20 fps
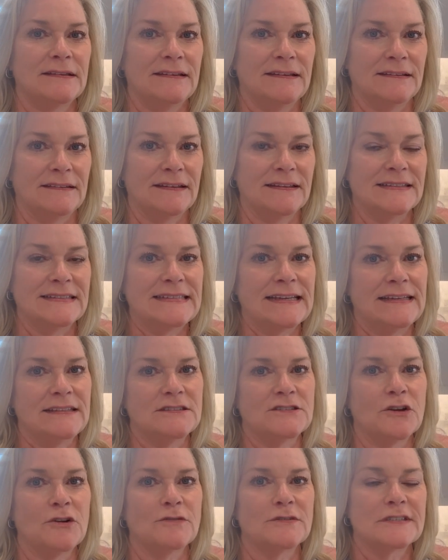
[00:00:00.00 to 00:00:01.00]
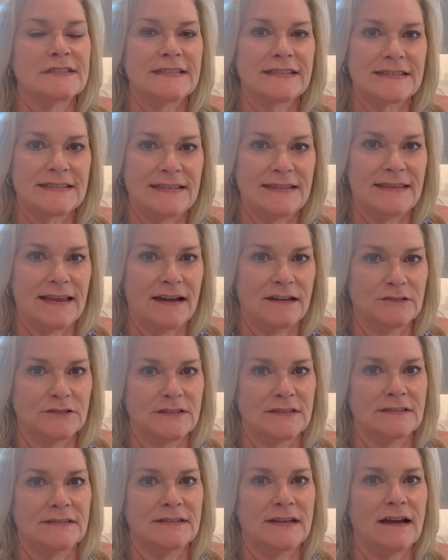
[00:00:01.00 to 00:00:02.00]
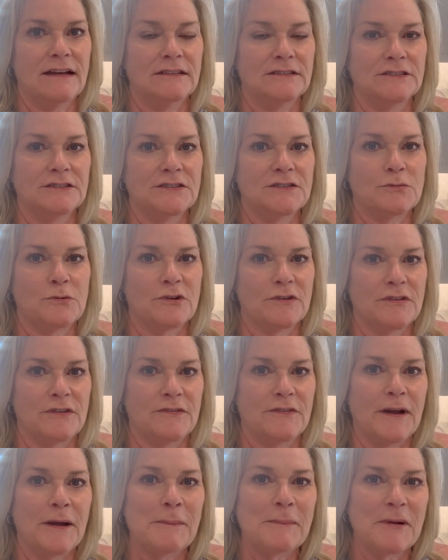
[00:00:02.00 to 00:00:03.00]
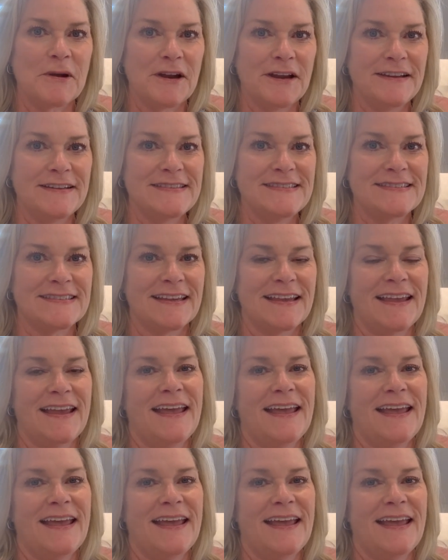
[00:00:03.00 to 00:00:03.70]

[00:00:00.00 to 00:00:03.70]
it contains over sixty thousand dollars worth of upgrades,